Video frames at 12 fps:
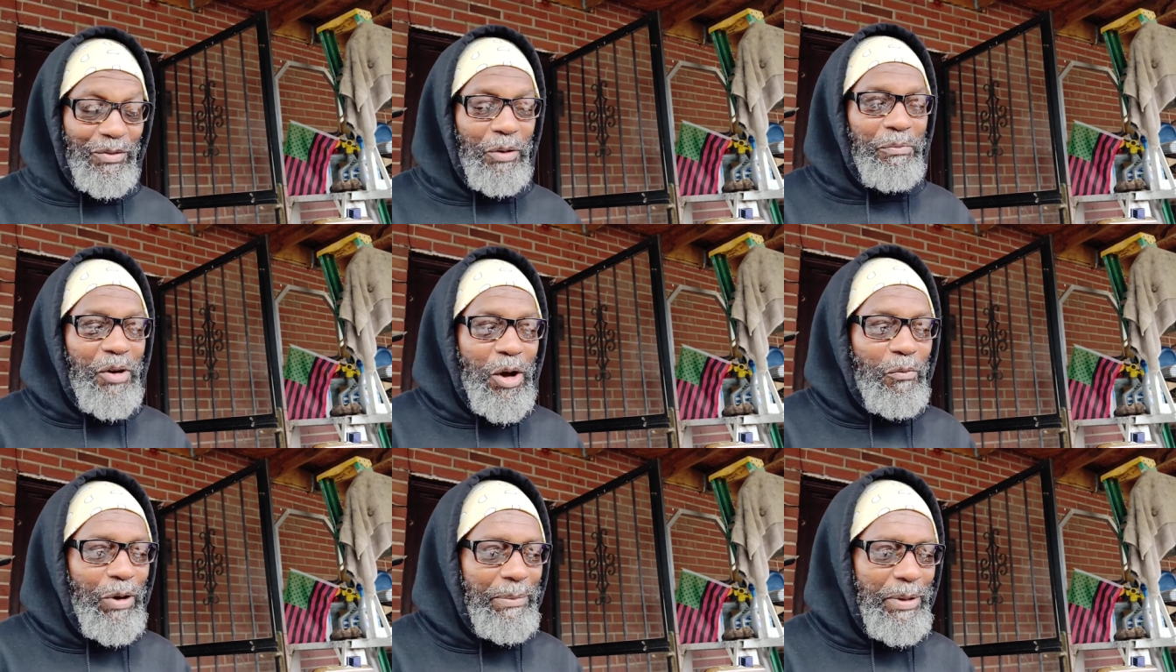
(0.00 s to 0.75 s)
Well,
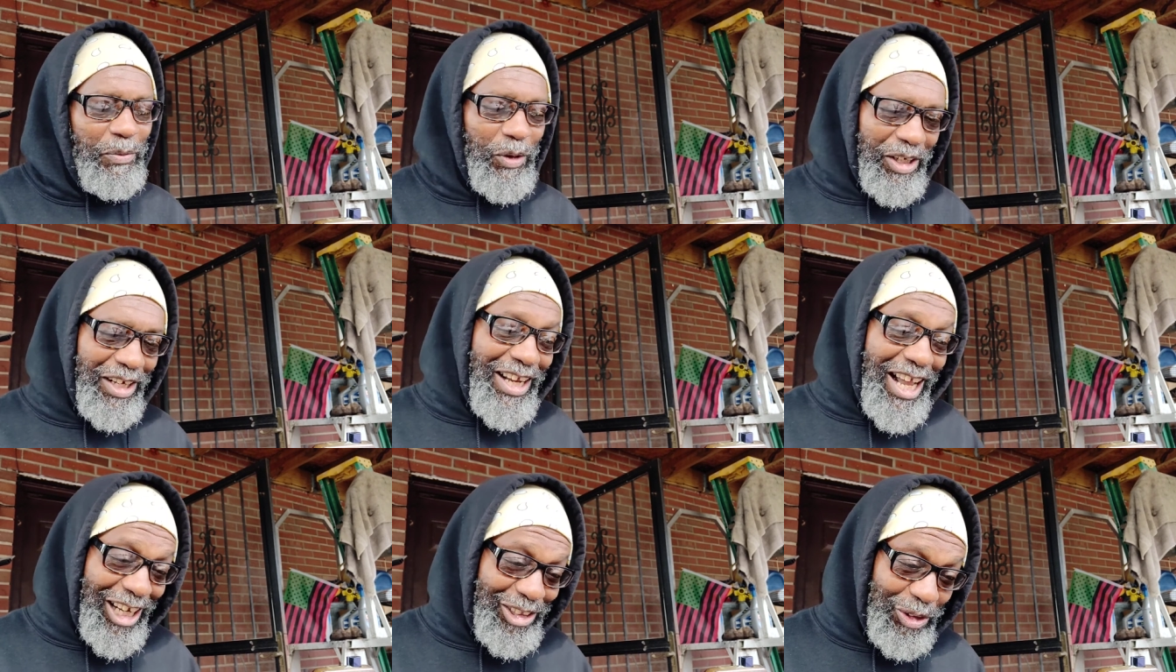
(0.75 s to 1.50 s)
white people were,
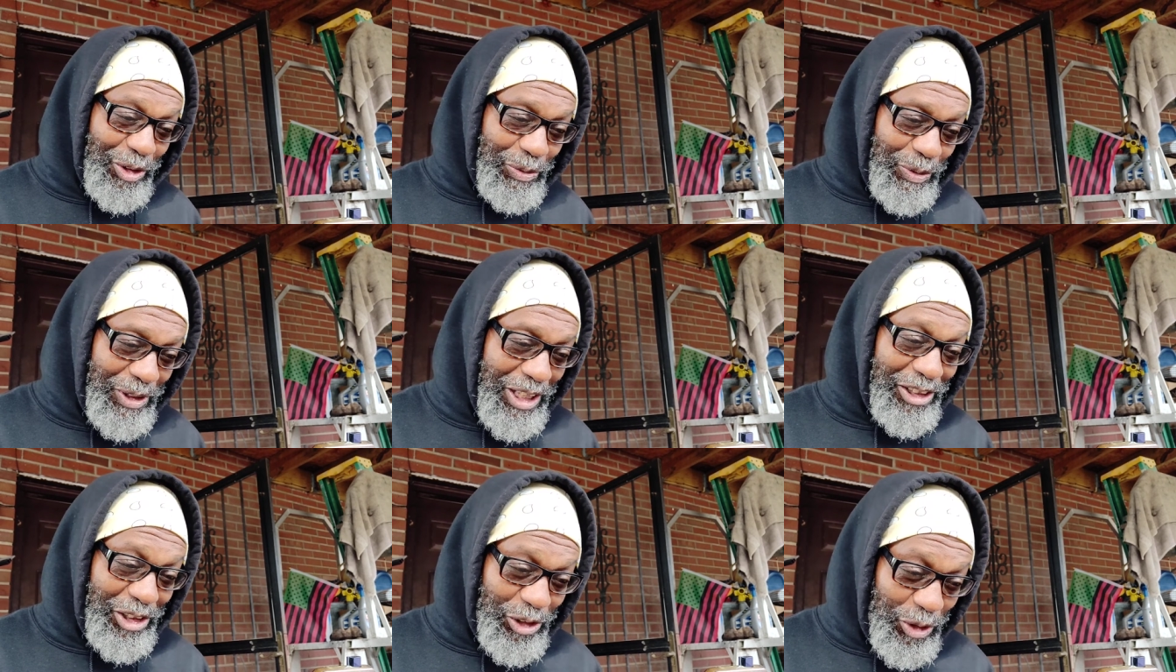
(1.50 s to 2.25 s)
as usual,
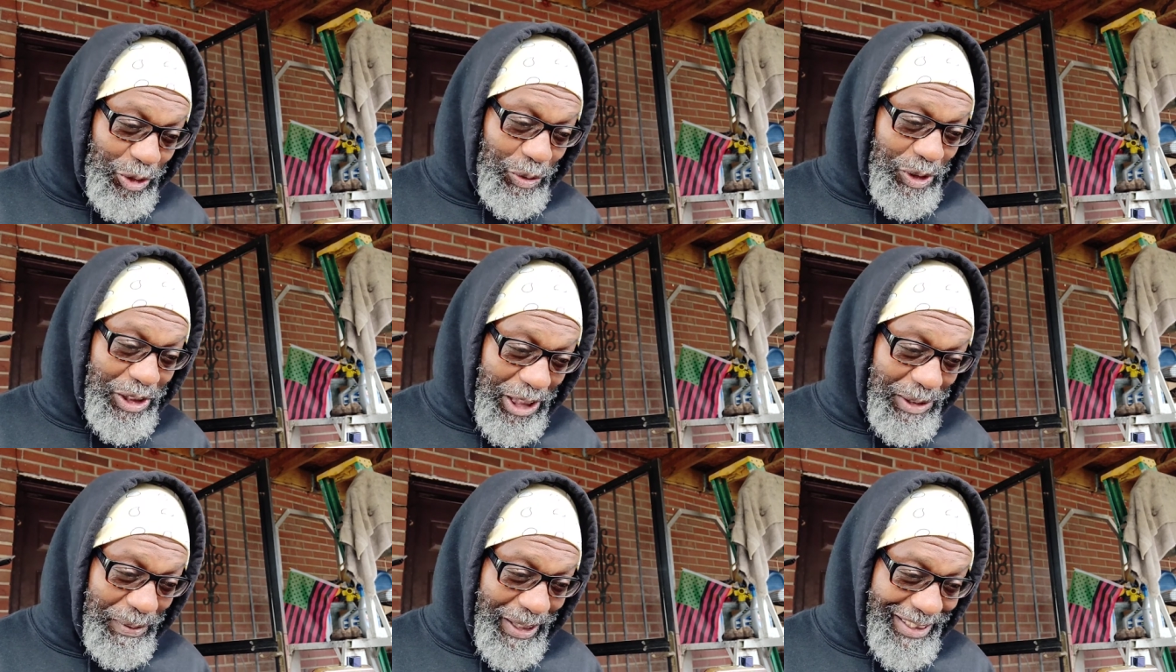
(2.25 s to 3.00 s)
the usual
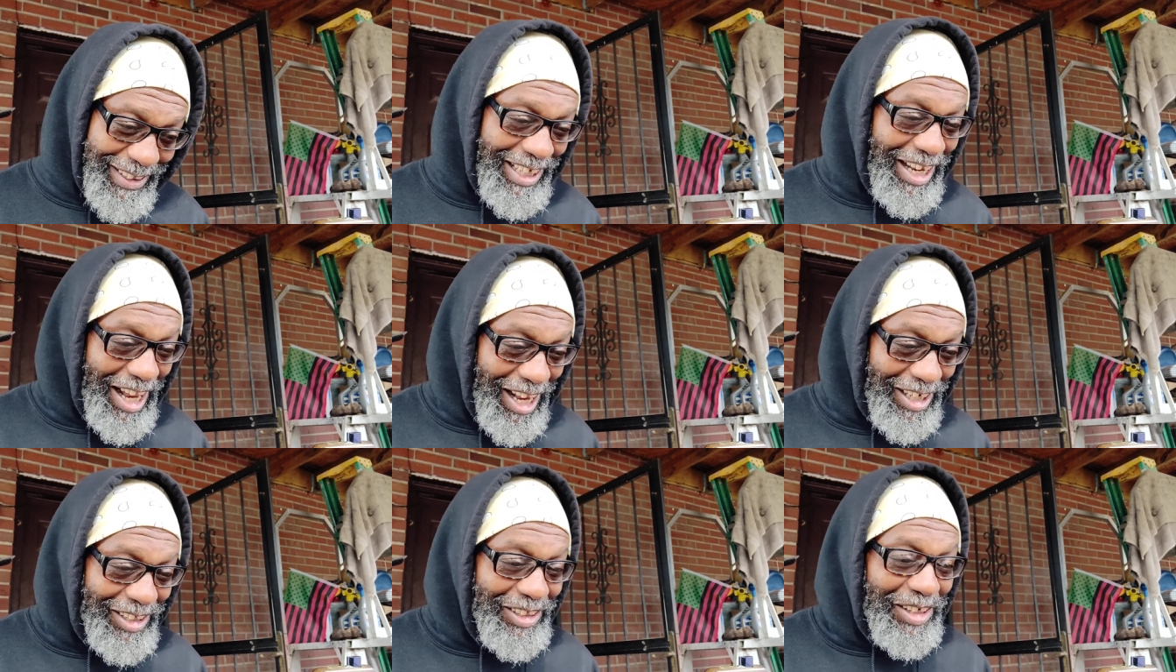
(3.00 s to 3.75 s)
suspects
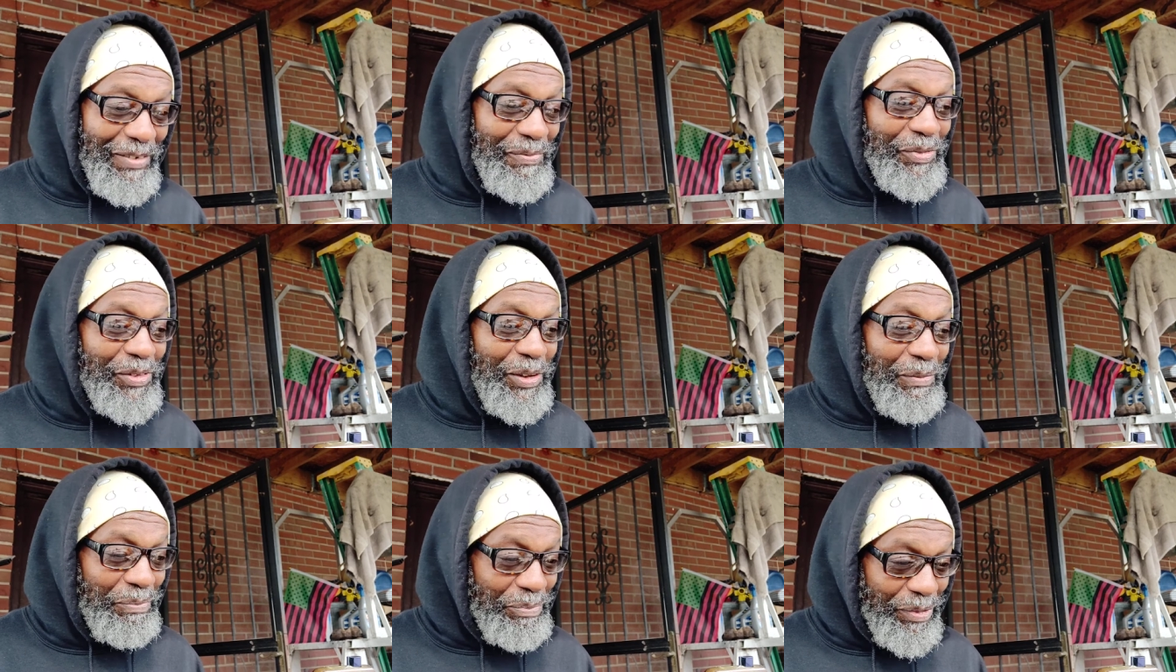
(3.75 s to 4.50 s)
and
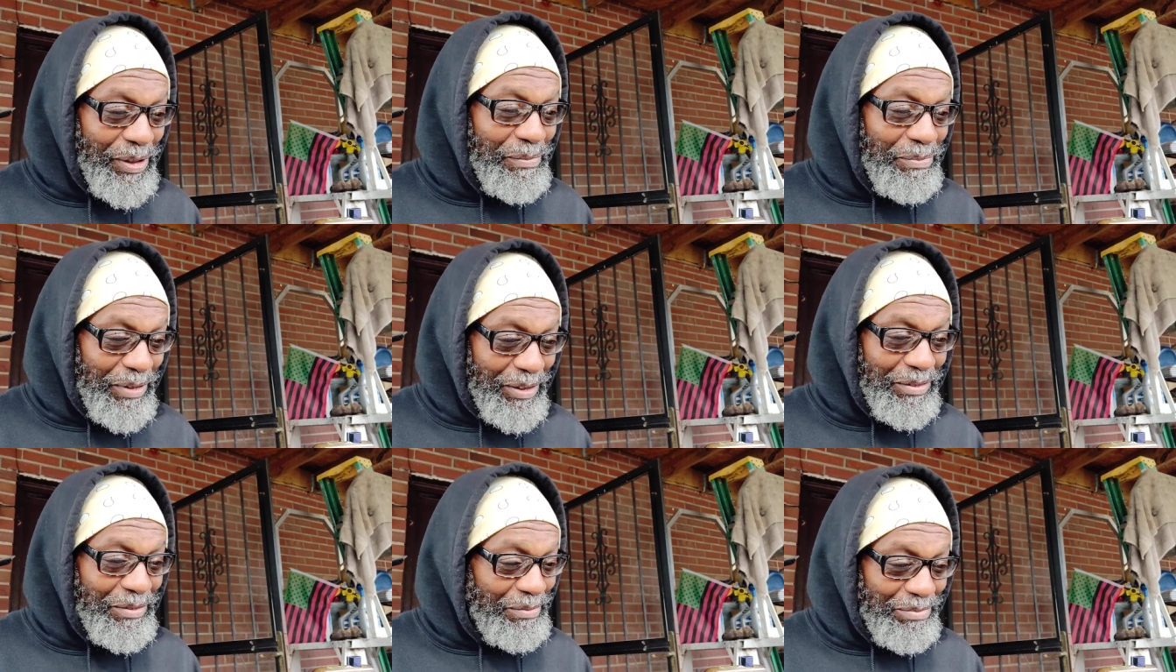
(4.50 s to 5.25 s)
the the, the,
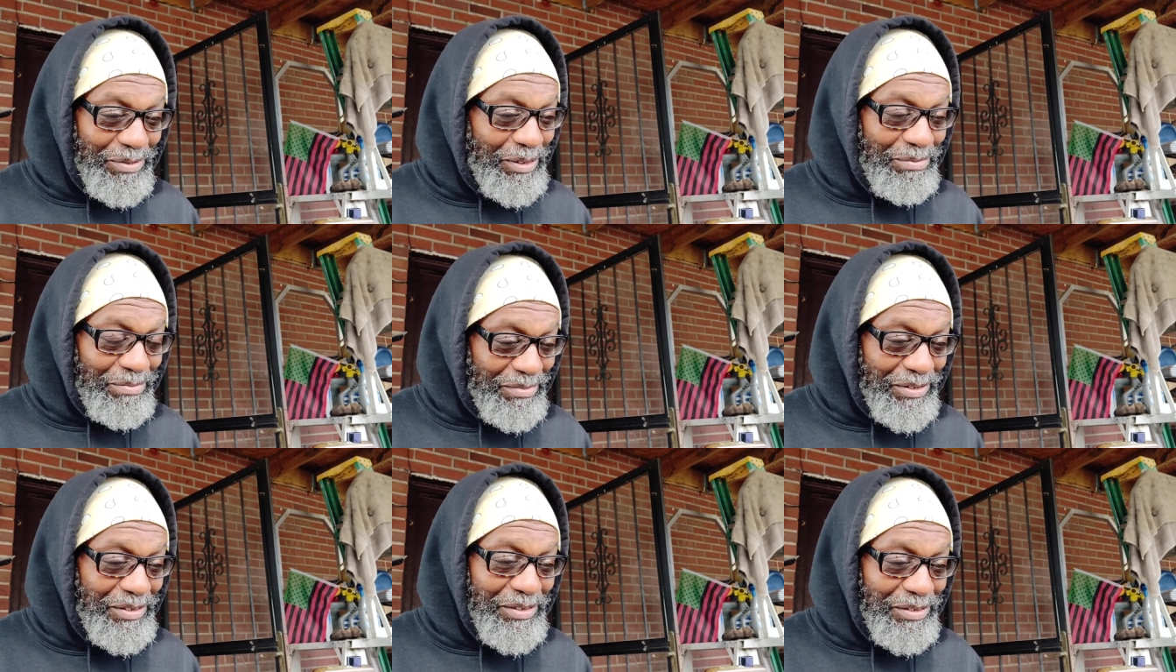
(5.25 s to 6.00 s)
the,
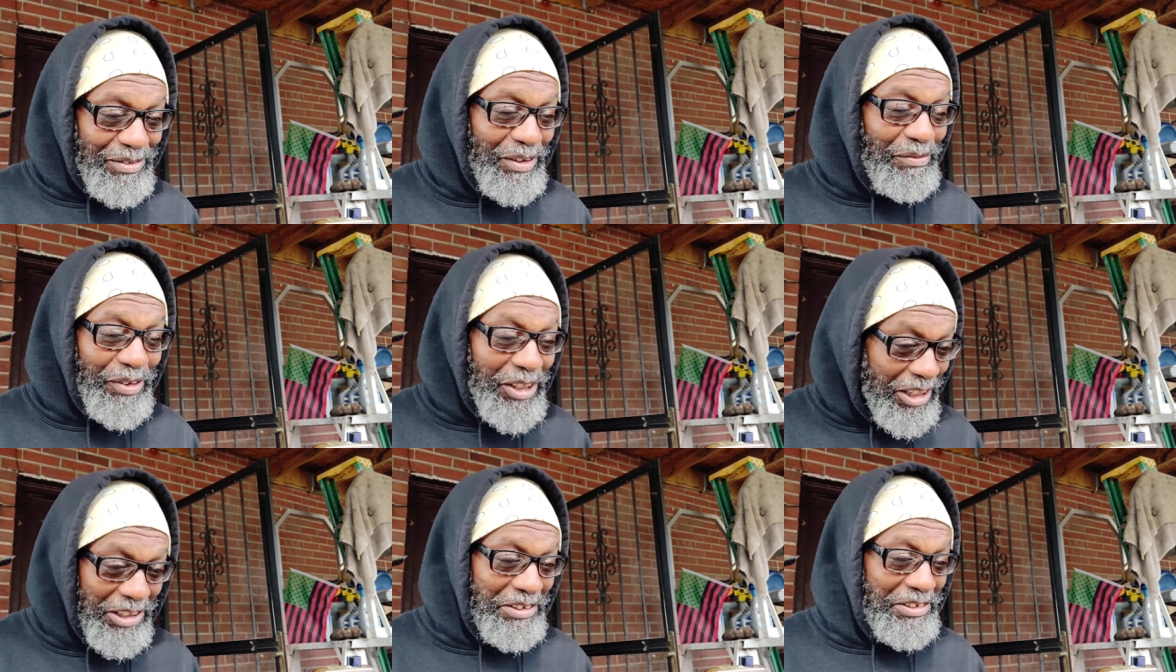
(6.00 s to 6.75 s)
the
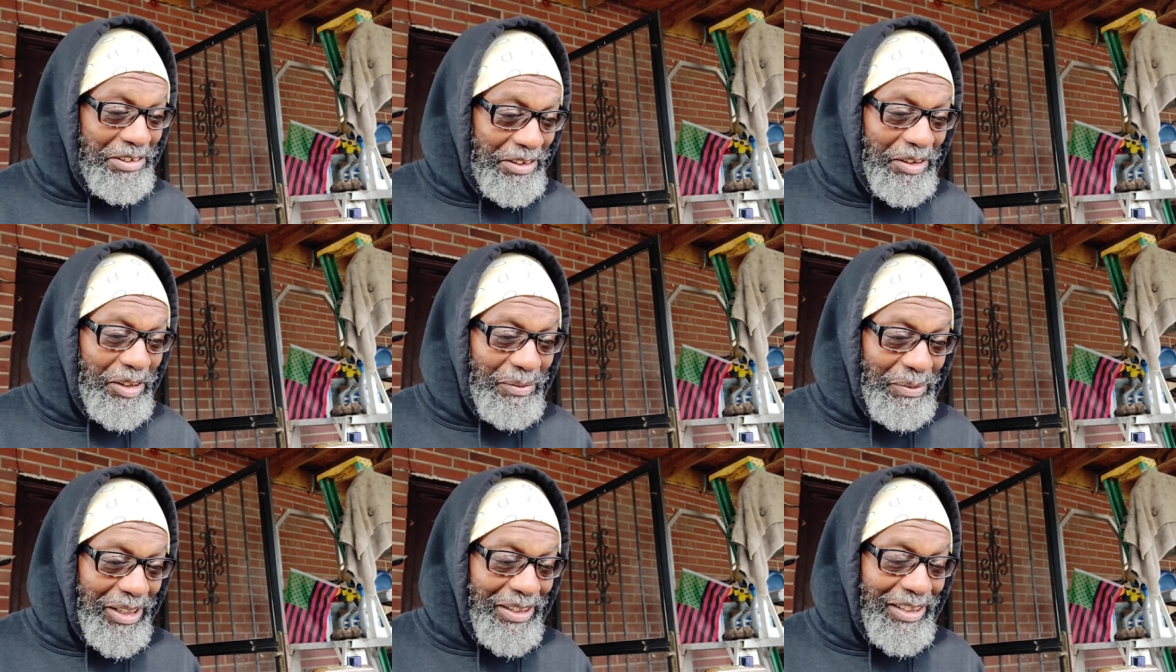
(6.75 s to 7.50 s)
villains. You know what I
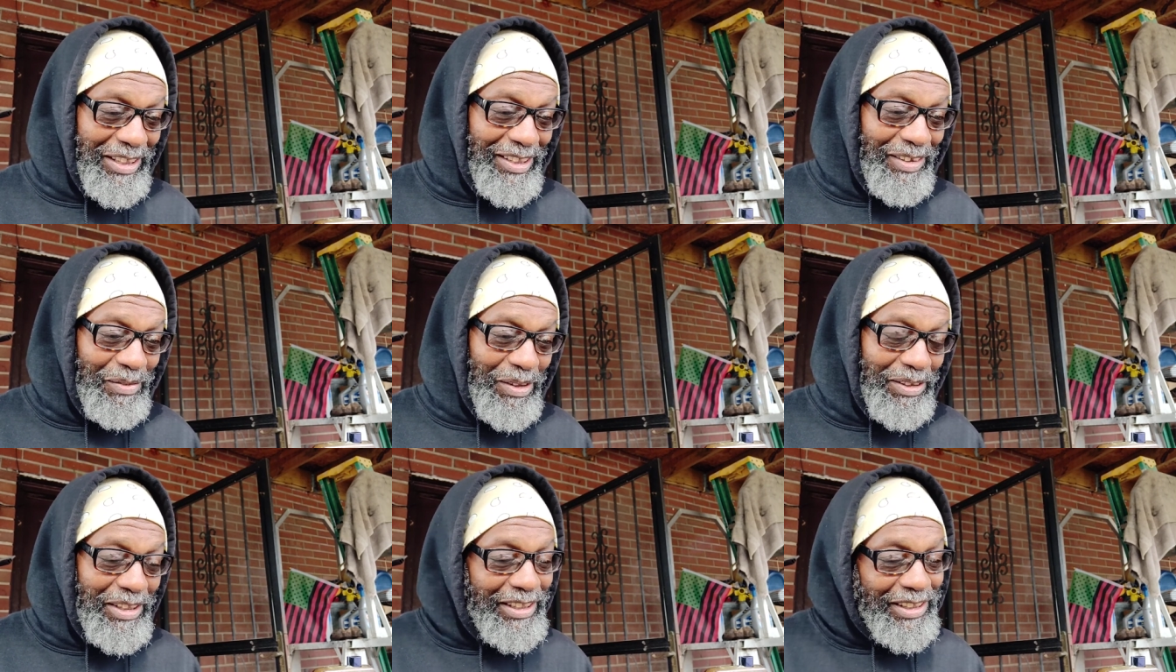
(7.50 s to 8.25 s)
mean?
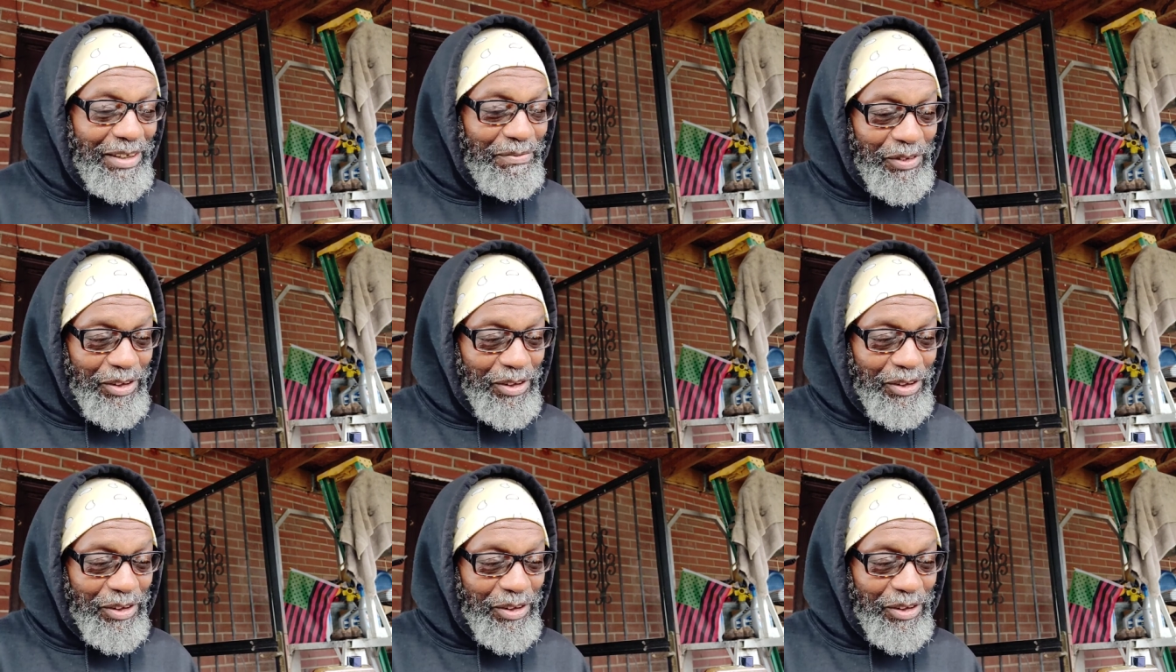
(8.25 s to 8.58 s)
Well, except for